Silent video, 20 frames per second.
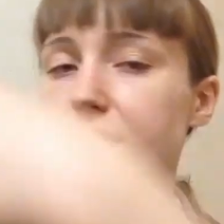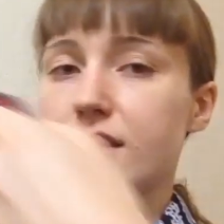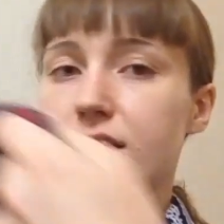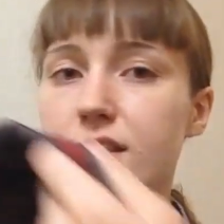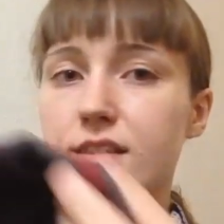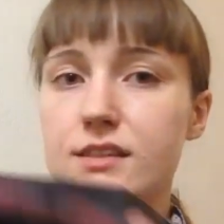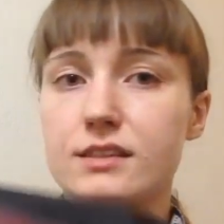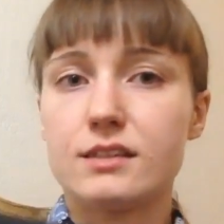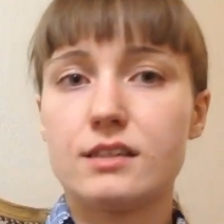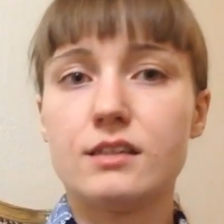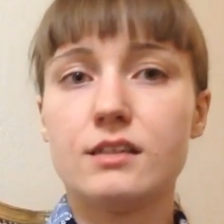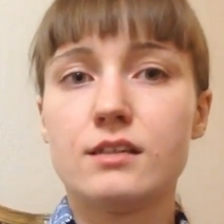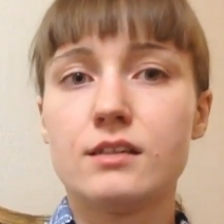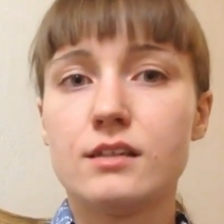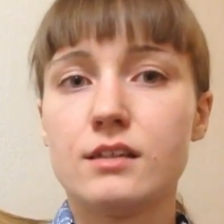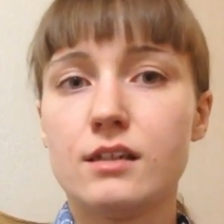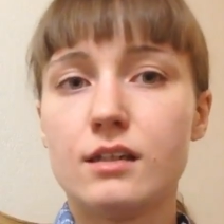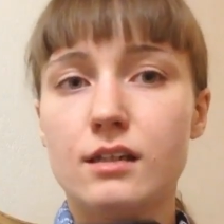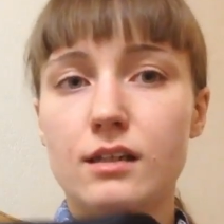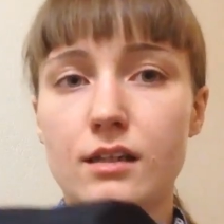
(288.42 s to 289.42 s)
it is
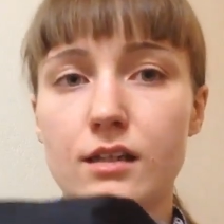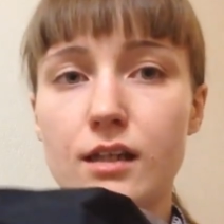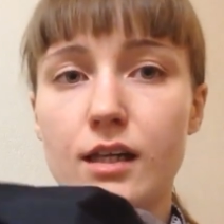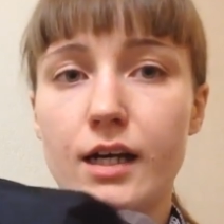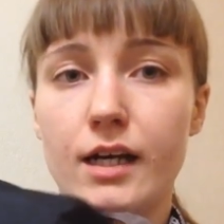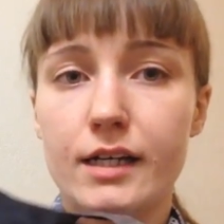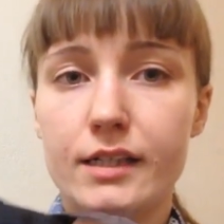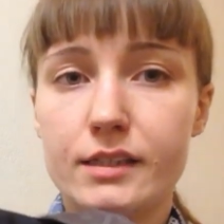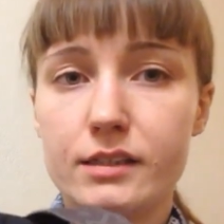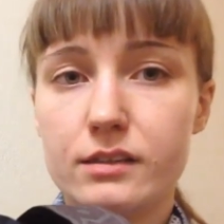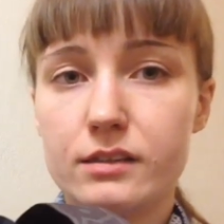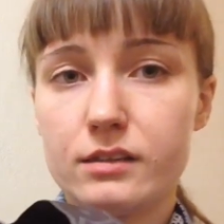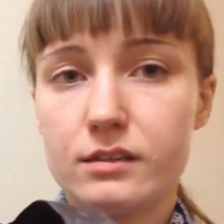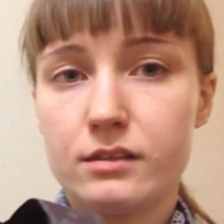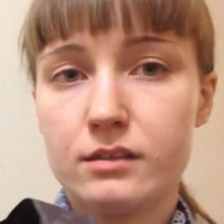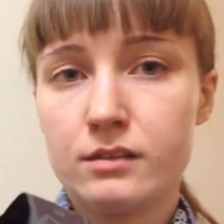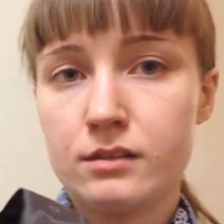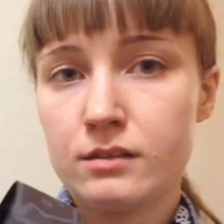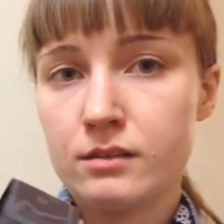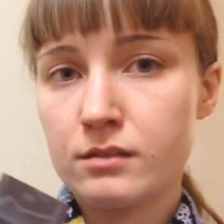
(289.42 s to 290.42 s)
lined
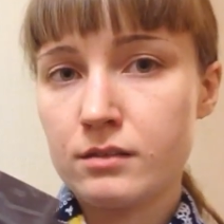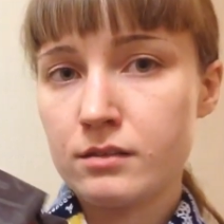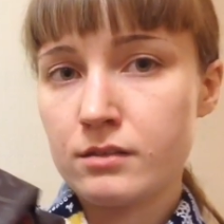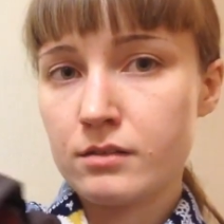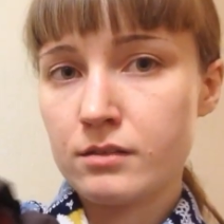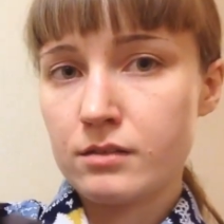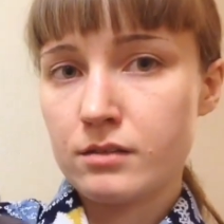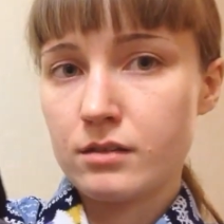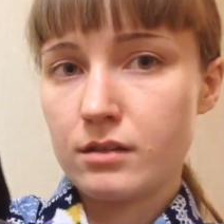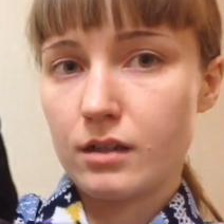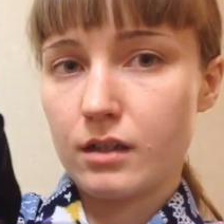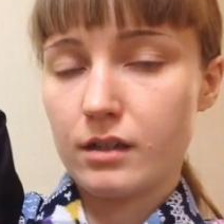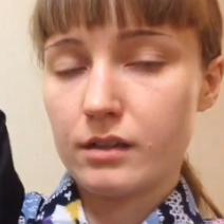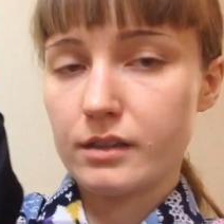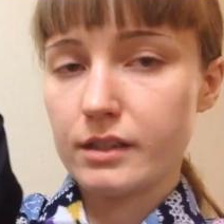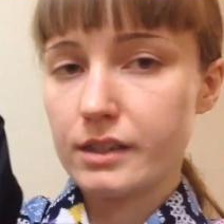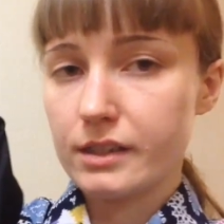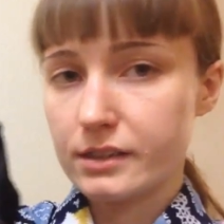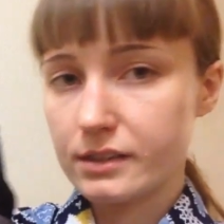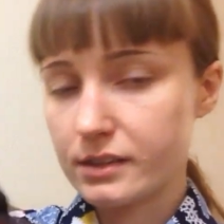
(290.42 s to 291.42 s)

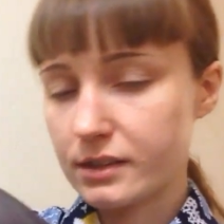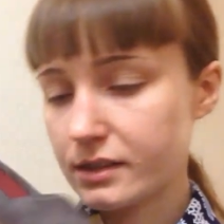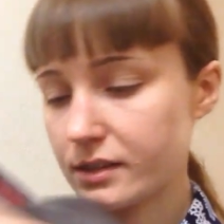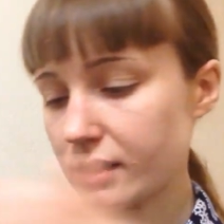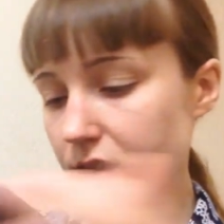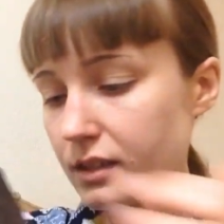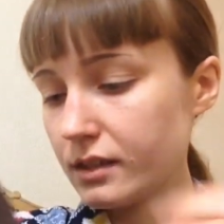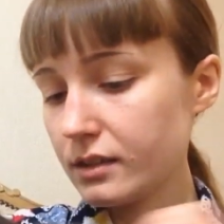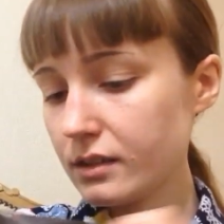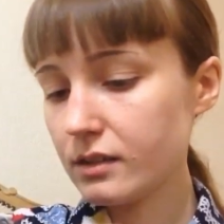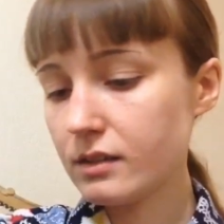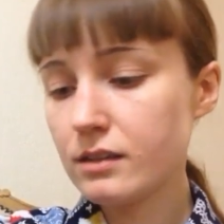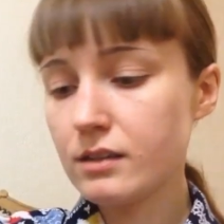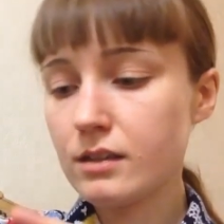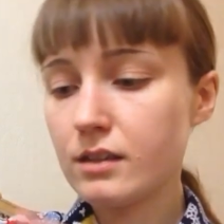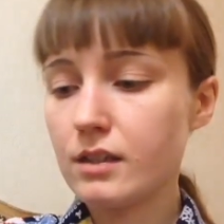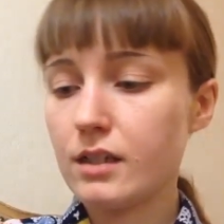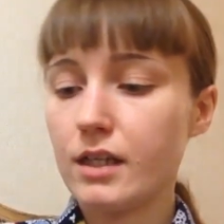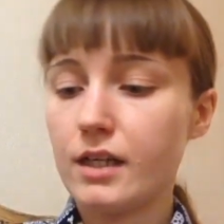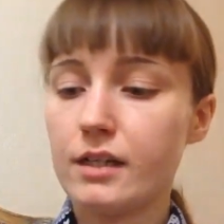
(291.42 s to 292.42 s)
on the inside,
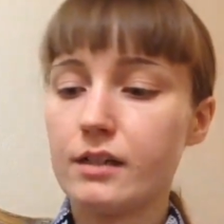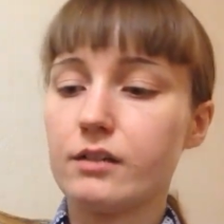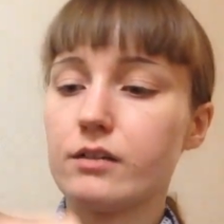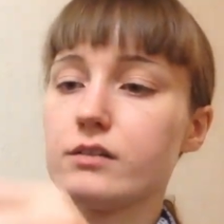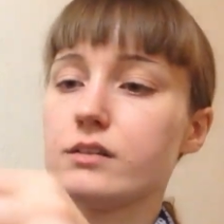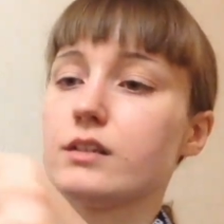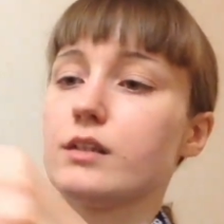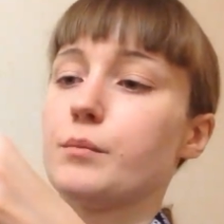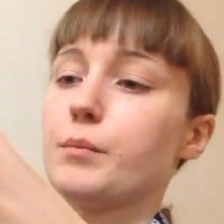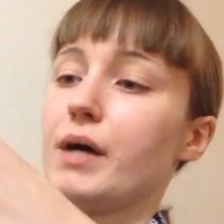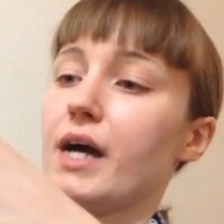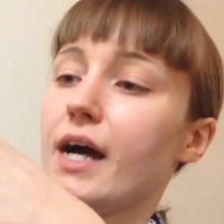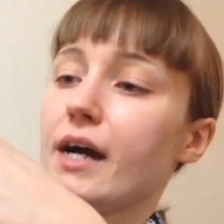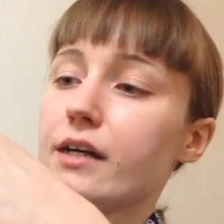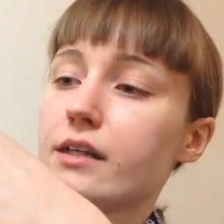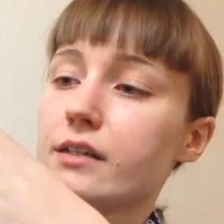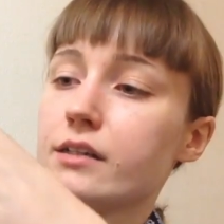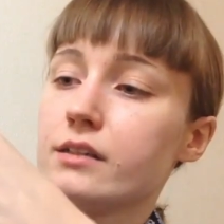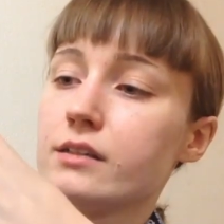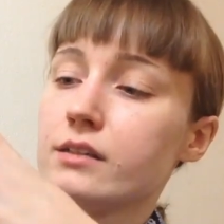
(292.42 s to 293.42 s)
and on the
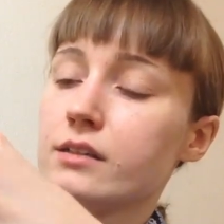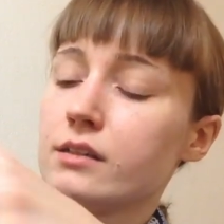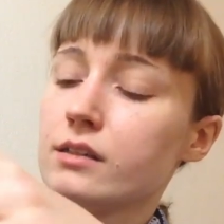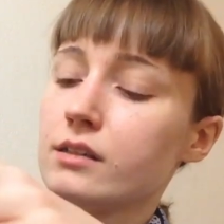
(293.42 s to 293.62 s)
back